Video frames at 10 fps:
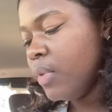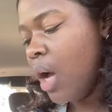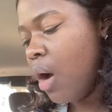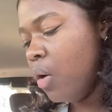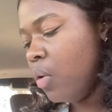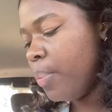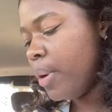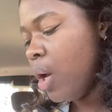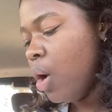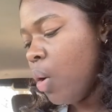Hope
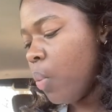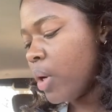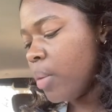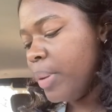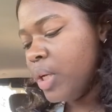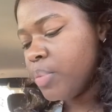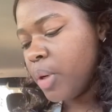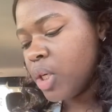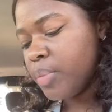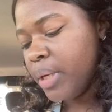Winter Peach
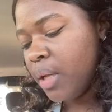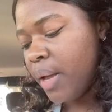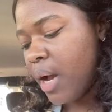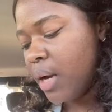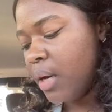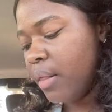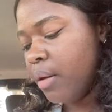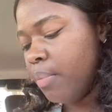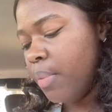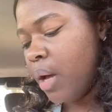Marshmallow. I got it in
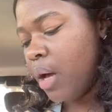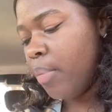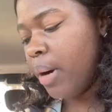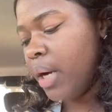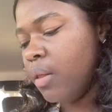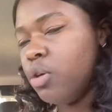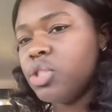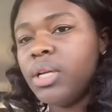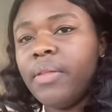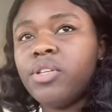the uh, body
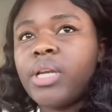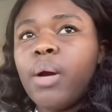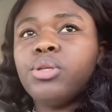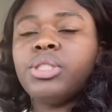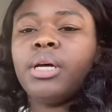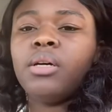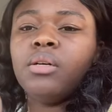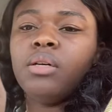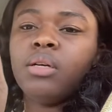lotion and the shower gel.